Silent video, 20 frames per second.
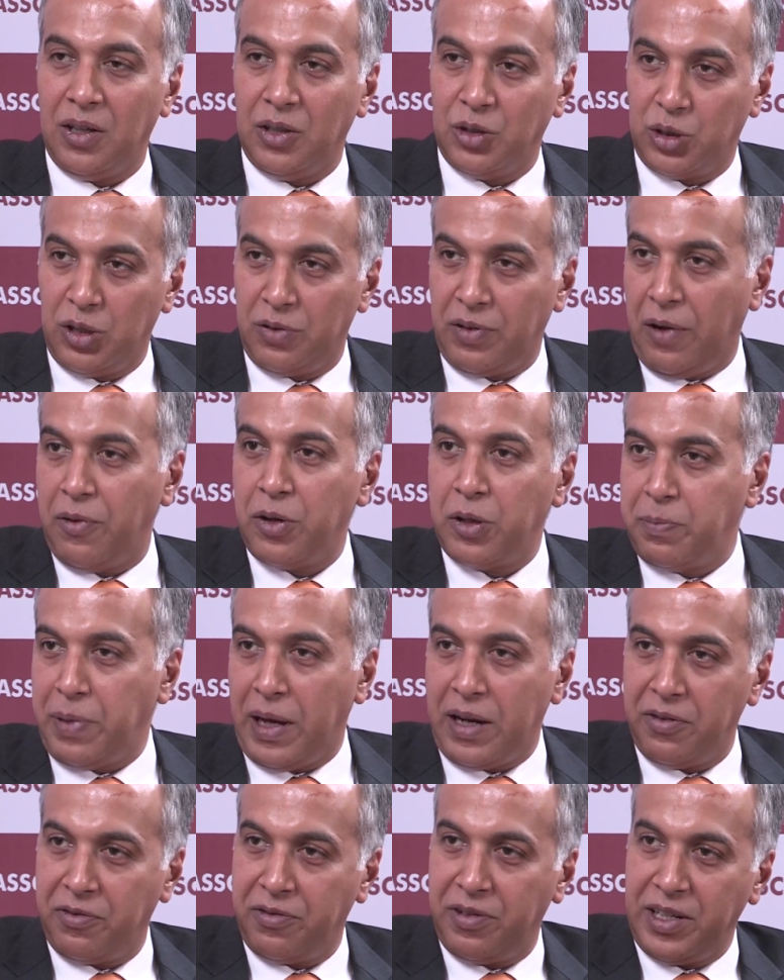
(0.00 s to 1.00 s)
So if I were to
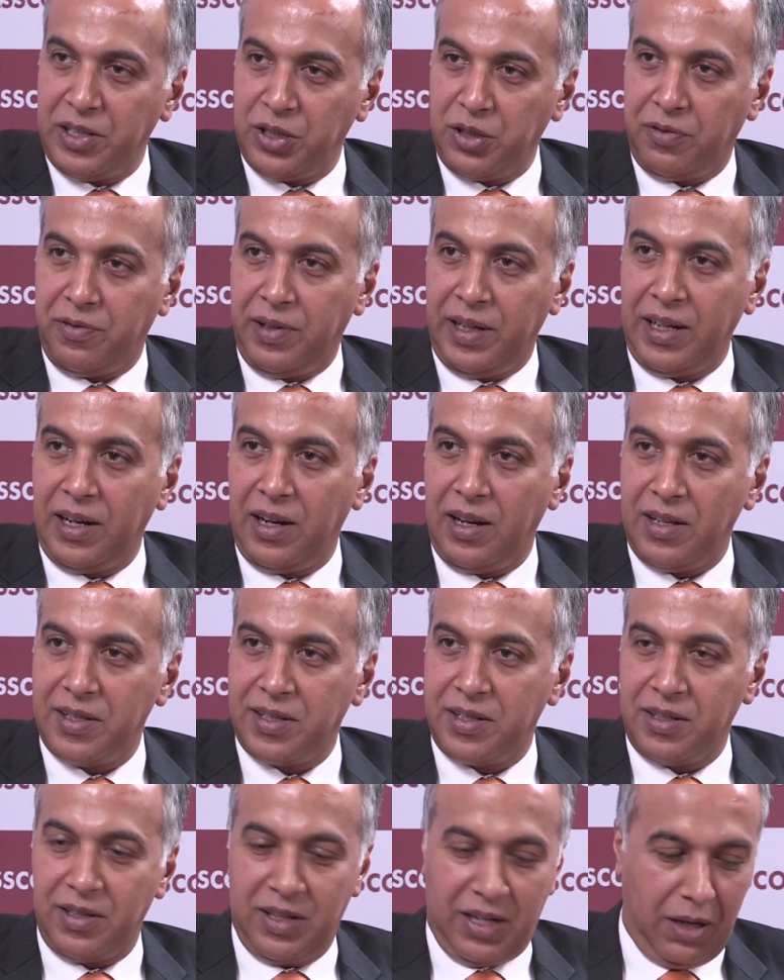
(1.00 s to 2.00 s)
paraphrase your final
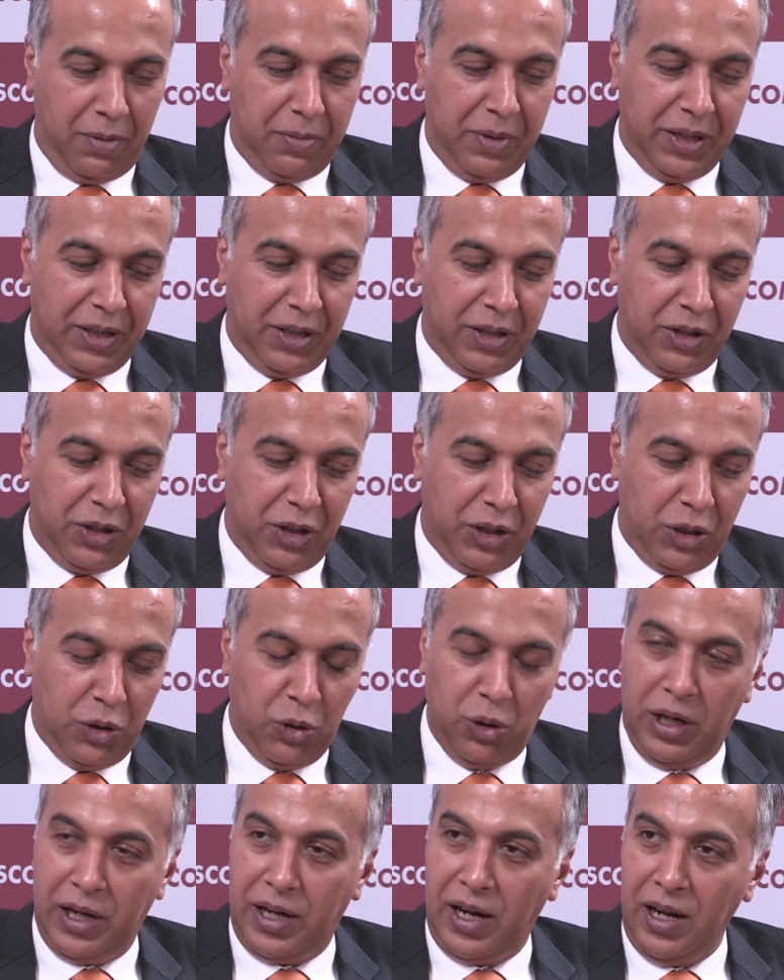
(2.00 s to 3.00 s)
answer, it will be too
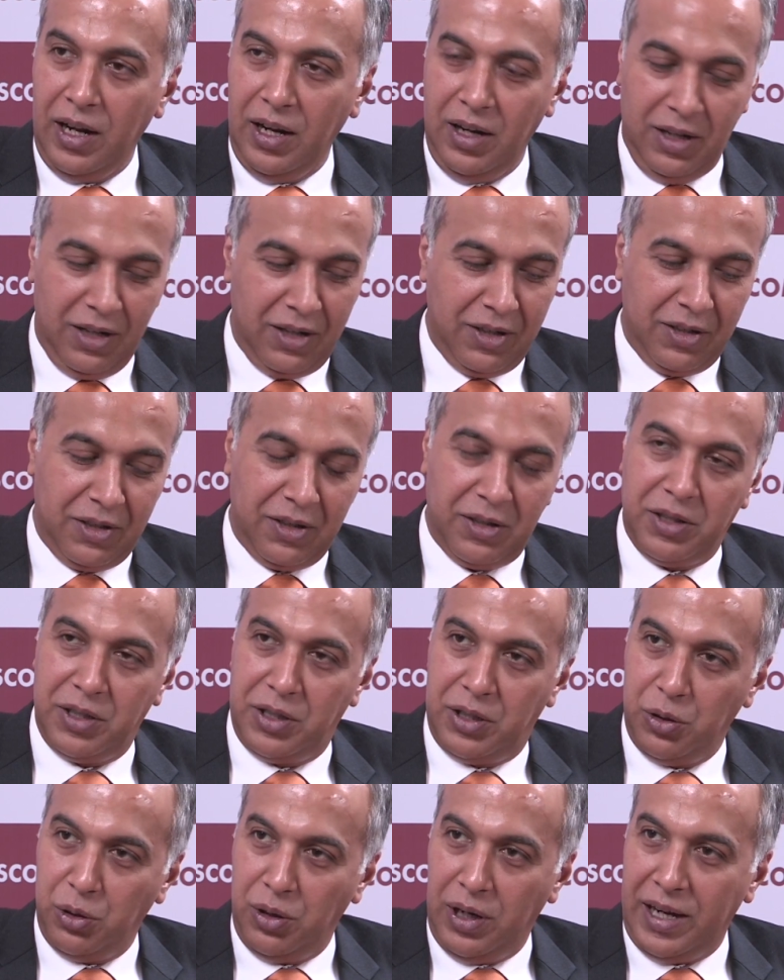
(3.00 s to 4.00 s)
little,
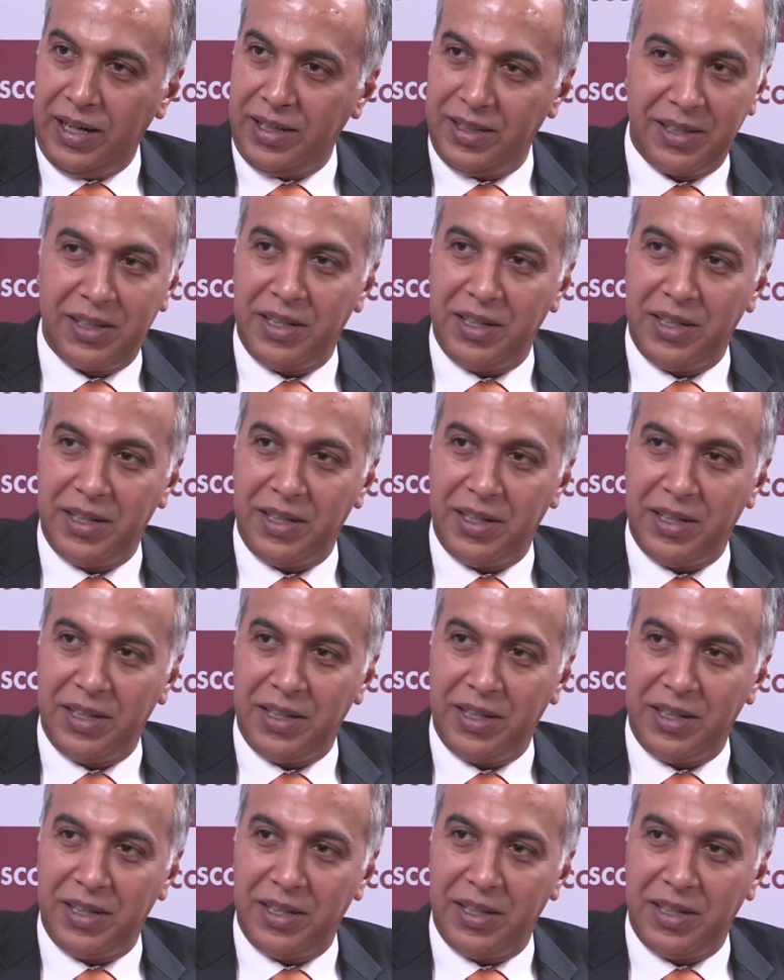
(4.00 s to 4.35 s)
too late,